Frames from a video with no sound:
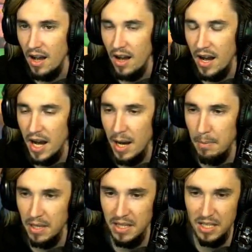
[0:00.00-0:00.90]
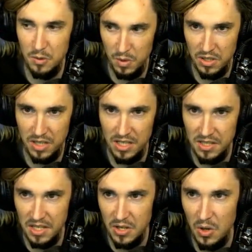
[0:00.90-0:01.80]
Uh, this was this
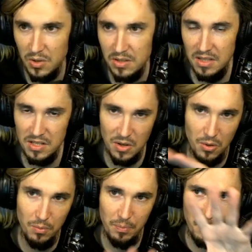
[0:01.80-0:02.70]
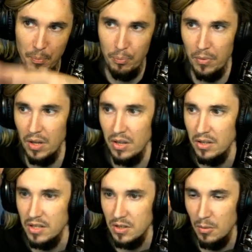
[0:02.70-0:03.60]
this whole this whole
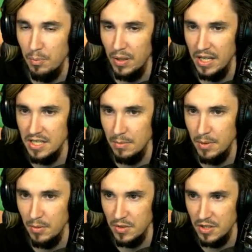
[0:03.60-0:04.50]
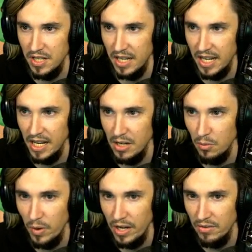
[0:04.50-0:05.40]
this whole place up here was just dedicated to
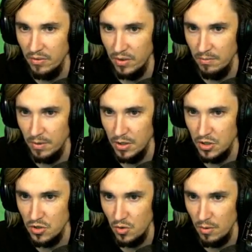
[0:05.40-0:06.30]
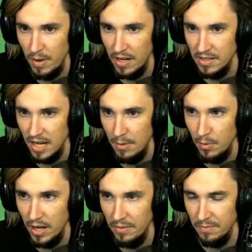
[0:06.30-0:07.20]
Wade for a short amount of time
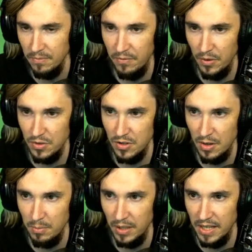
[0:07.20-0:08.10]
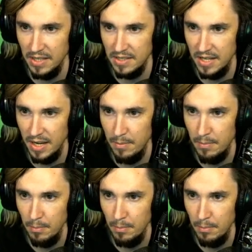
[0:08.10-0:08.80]
when I first started playing this game.